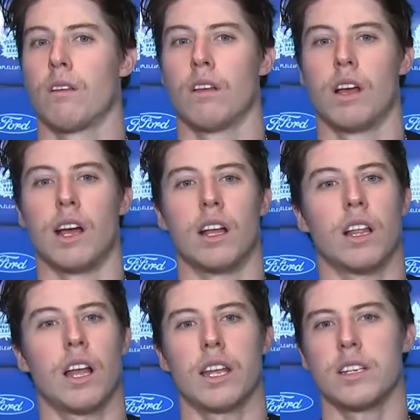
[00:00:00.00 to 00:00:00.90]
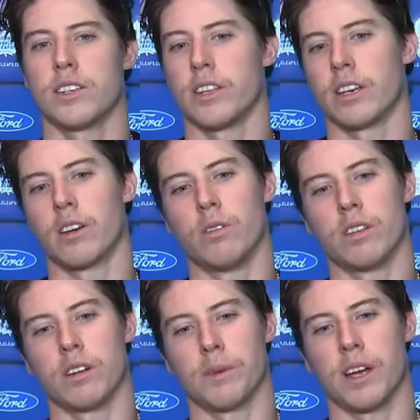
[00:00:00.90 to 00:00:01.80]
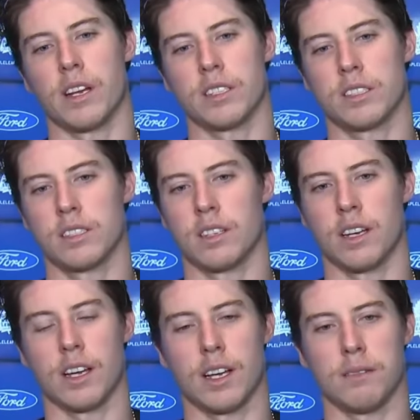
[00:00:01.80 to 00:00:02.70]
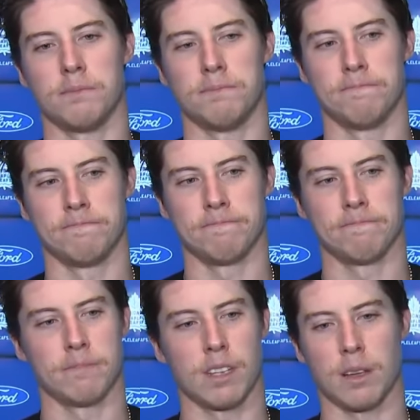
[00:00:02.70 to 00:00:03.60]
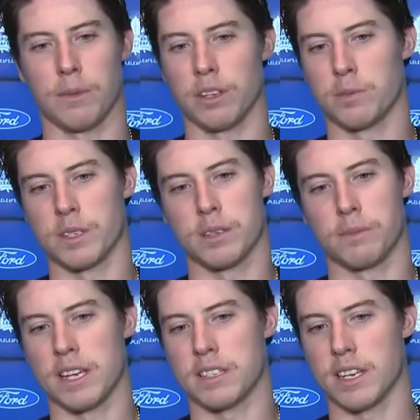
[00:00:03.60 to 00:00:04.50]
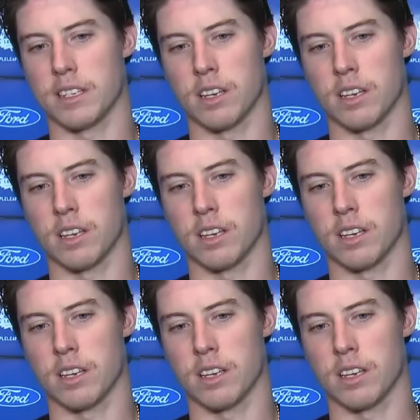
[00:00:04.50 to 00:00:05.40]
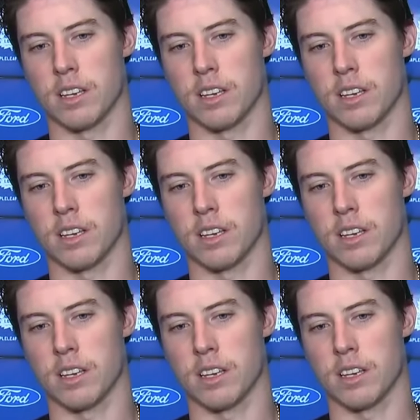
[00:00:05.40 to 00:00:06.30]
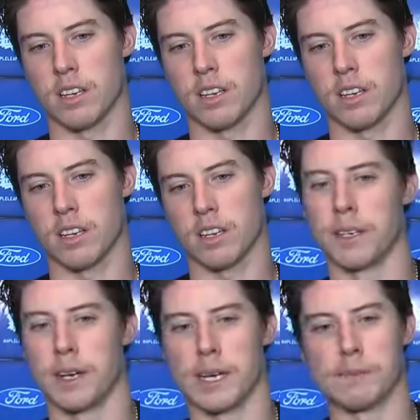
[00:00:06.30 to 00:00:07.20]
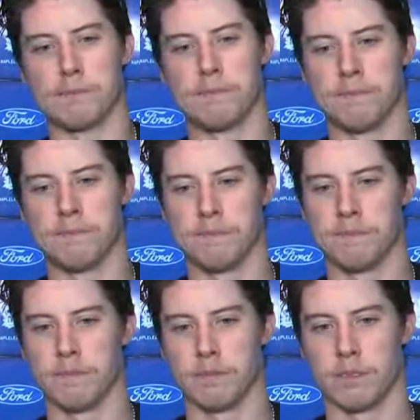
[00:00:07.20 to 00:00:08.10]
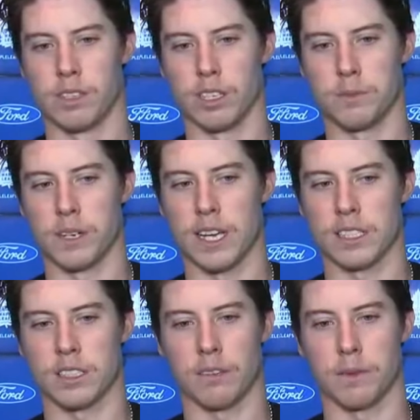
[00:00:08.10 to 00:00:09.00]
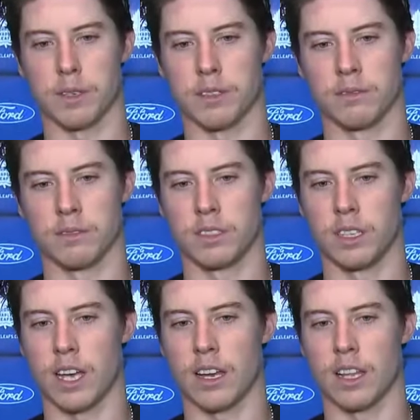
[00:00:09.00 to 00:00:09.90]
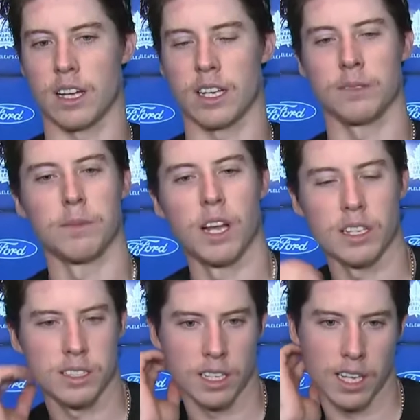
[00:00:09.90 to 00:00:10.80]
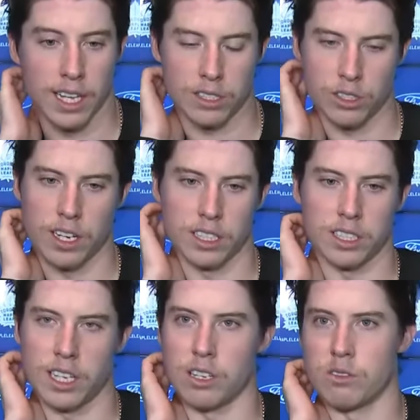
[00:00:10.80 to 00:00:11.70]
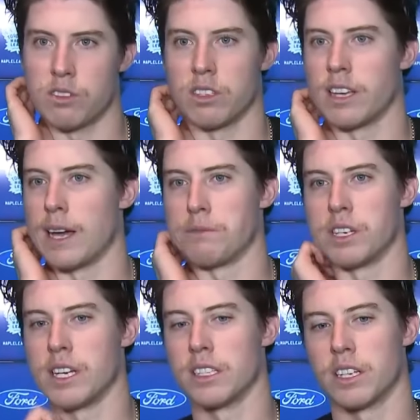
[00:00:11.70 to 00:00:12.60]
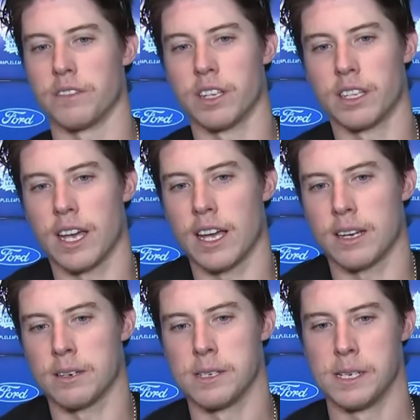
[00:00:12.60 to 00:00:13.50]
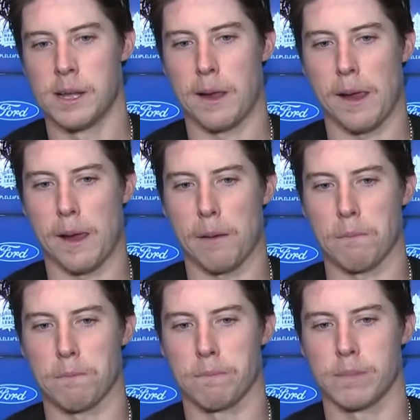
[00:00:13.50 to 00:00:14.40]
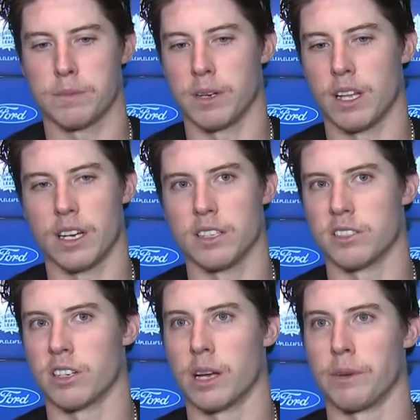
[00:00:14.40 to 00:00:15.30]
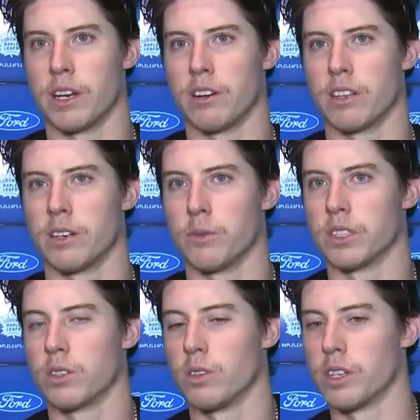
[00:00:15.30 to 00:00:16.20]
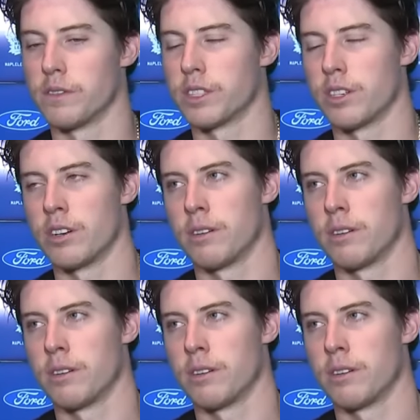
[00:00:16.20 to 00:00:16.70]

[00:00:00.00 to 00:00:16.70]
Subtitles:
A lot easier than going there, to be honest. There's been some nice days. Obviously, the one day was really crappy here, raining, but, it's been nice. I've been sitting outside a lot, getting a lot of sunlight, trying to just get used to the time change and everything like that, and it's been a lot easier coming here than it was going there, for sure.